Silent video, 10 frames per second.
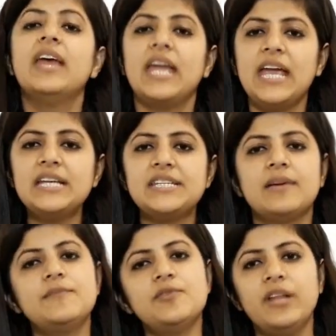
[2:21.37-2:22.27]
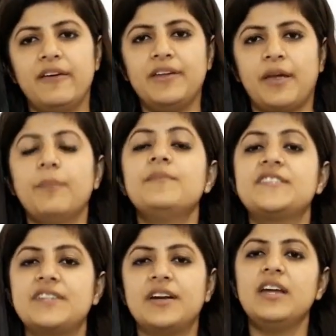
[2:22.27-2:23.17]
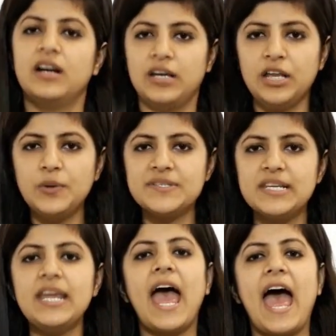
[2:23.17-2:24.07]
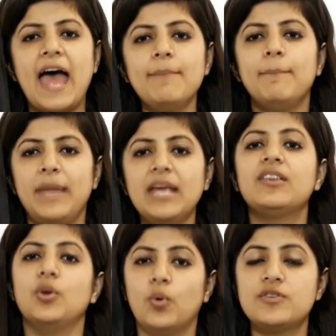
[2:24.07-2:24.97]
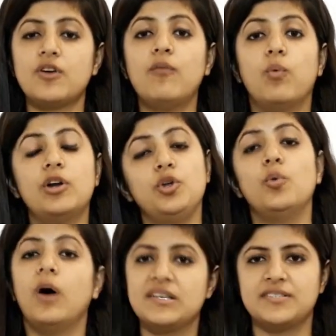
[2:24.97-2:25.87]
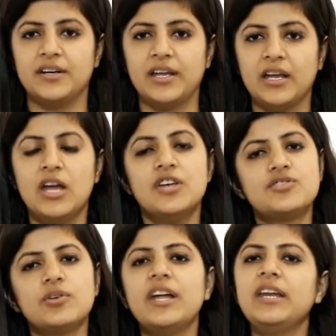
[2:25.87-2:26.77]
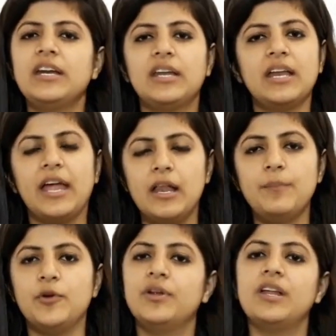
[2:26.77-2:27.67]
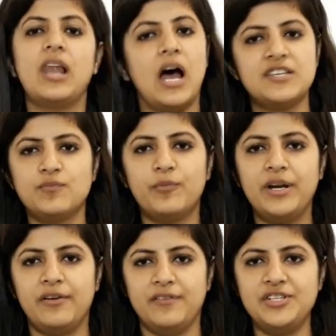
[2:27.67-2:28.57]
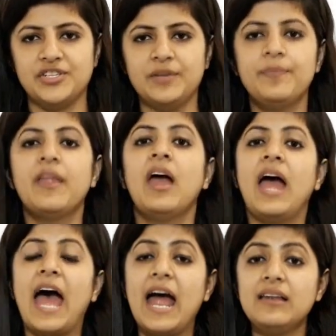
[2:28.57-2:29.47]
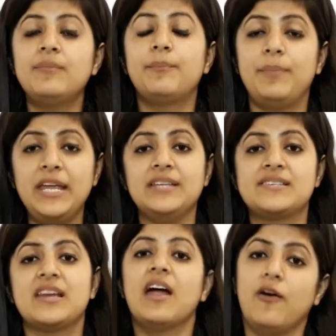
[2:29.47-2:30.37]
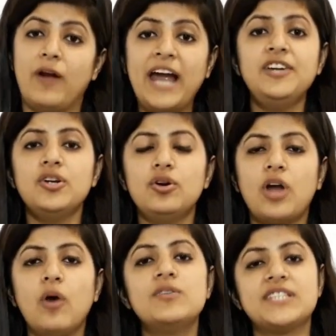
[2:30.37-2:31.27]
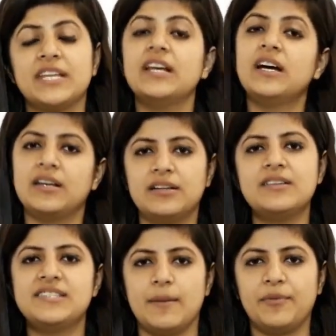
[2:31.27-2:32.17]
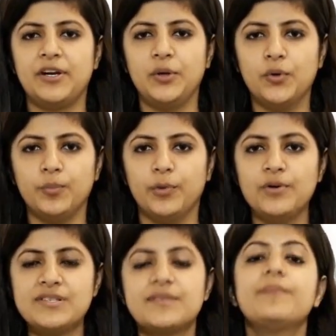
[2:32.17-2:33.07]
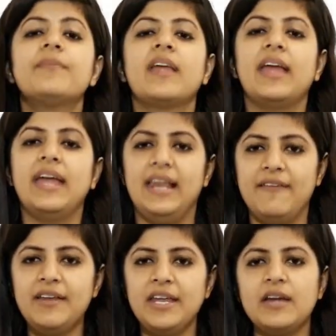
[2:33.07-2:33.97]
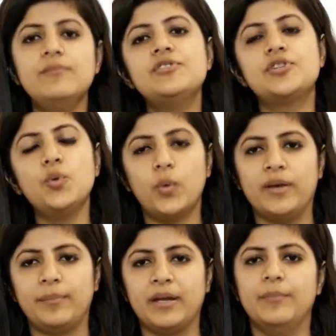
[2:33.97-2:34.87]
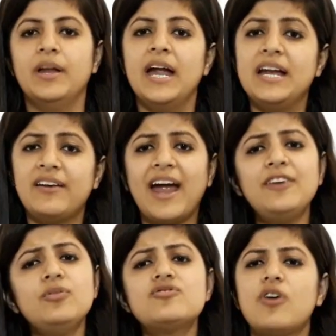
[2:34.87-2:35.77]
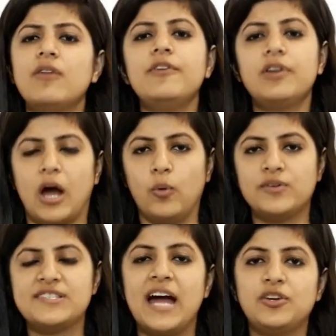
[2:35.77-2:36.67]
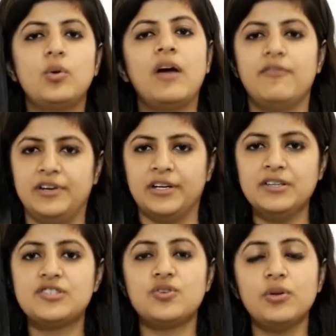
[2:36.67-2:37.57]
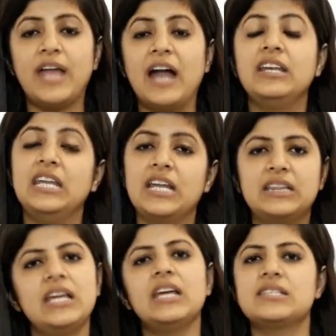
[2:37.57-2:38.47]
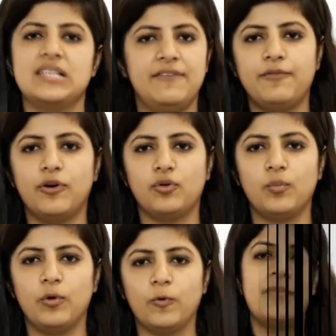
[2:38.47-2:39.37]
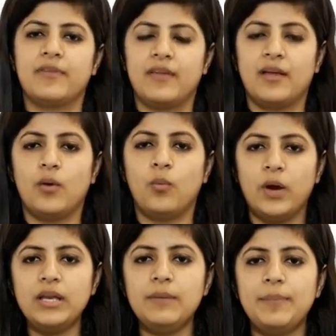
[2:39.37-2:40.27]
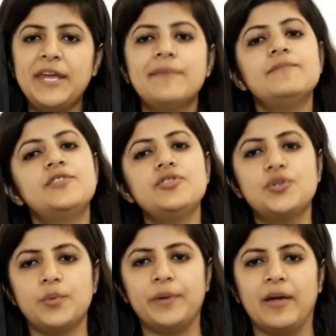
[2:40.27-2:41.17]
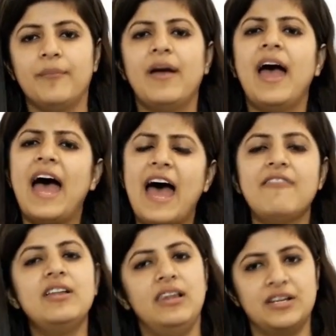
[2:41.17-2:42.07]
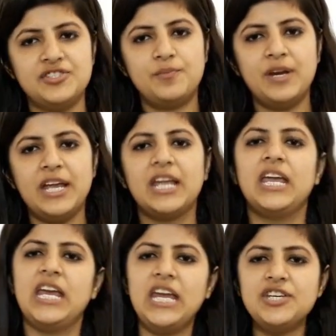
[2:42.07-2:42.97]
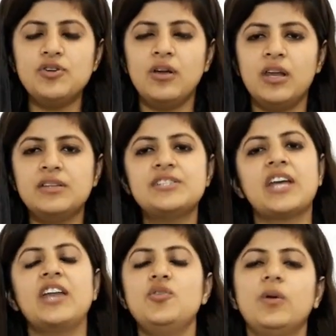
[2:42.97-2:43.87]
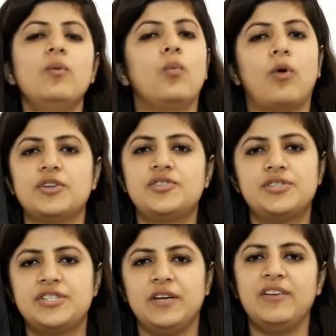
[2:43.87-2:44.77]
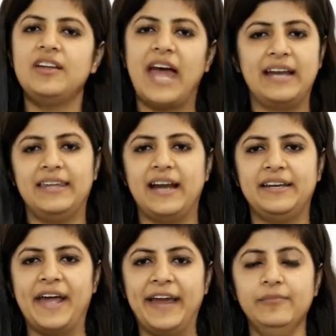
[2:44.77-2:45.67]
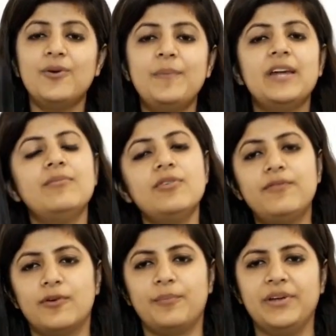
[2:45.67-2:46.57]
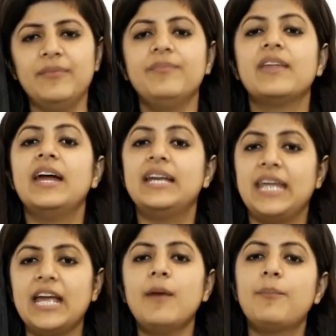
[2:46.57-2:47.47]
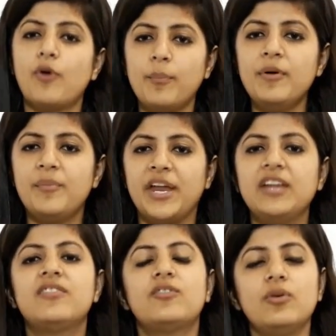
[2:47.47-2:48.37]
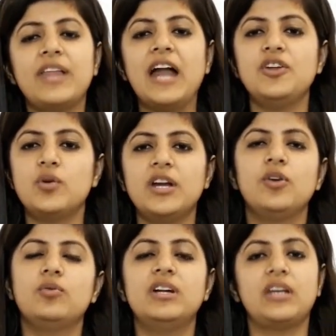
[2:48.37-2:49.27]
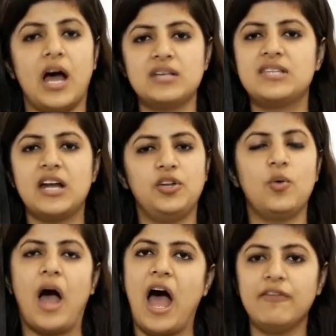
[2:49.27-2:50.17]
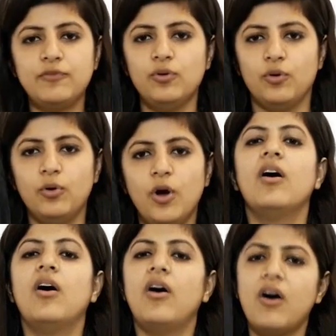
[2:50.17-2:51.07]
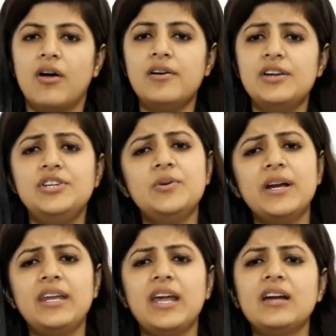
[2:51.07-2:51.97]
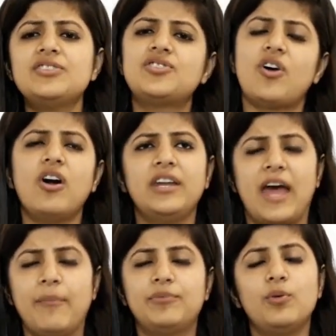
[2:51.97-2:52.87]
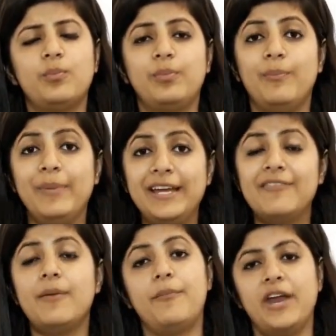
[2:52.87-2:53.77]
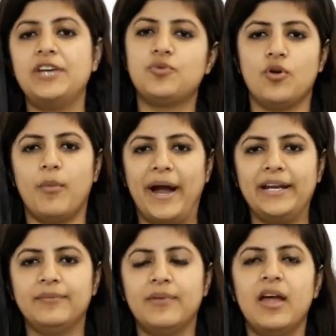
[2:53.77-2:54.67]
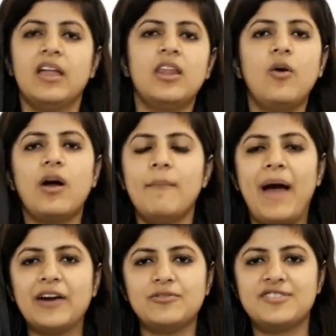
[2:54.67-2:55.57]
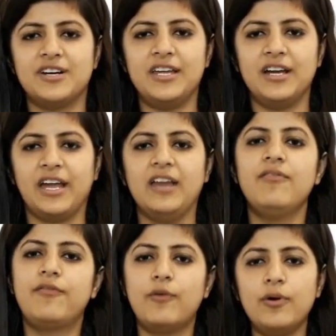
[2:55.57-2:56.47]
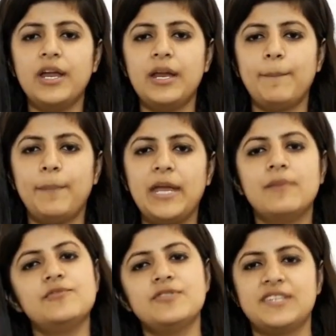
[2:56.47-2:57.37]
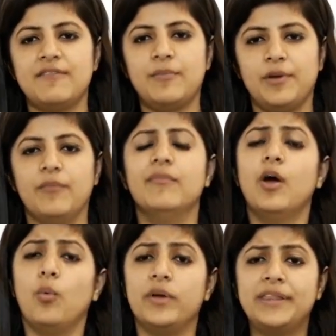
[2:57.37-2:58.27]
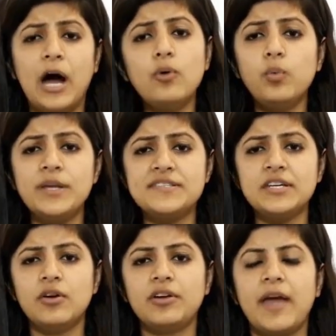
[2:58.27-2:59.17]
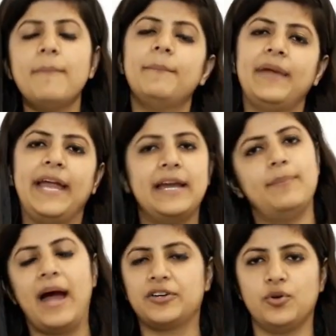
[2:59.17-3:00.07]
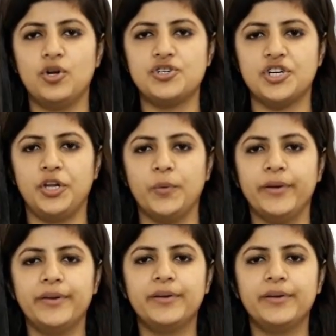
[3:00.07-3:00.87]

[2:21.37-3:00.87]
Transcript: 8 a.m. to 11 a.m. study continuously and make notes of what you are studying so that it can help you in the last moment revision. And please write your doubts in the another separate notebooks. 11 a.m. to 1 p.m. try to solve your doubts that you have written so that nothing is left for tomorrow. 1 p.m. to 2 p.m. have a lunch break, eat your lunch and you can watch TV at that time. 2 p.m. to 4 p.m. take a proper break so that you can do the task that you have to do. Or you can take a short nap to give a break to your mind. Now come back to study again, 4 p.m. to 7 p.m. Without wasting your time, get back to your schedule.